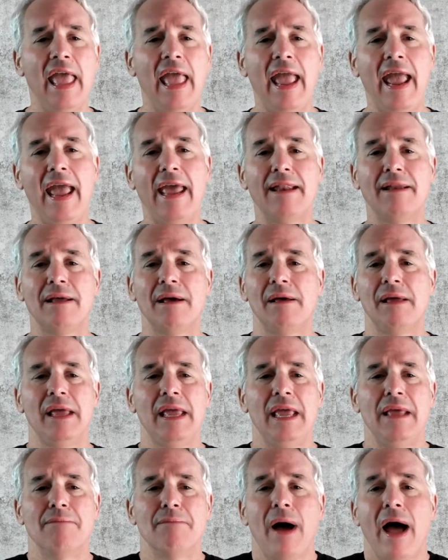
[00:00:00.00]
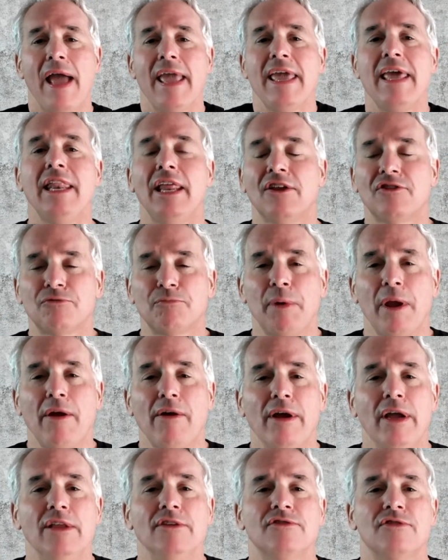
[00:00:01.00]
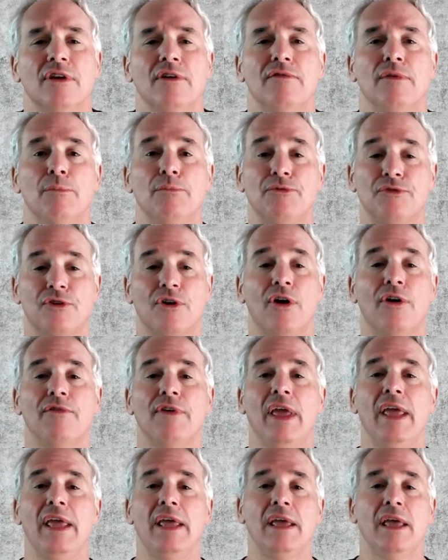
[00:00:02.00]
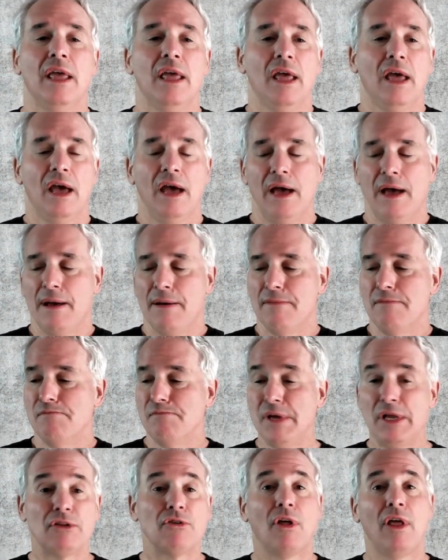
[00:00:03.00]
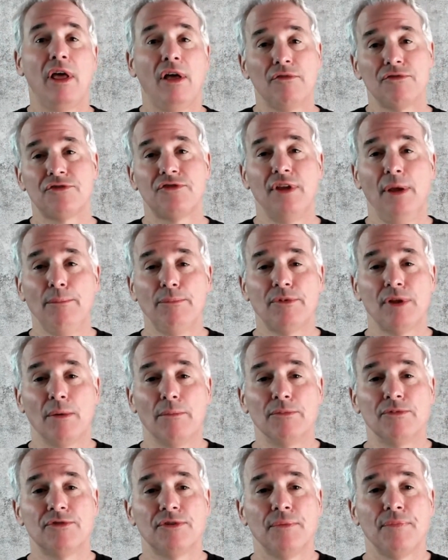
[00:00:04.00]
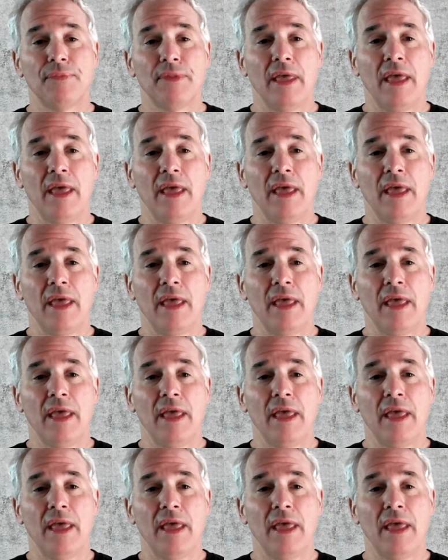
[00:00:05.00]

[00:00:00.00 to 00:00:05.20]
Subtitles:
And in my inexperience of observing mental health symptoms,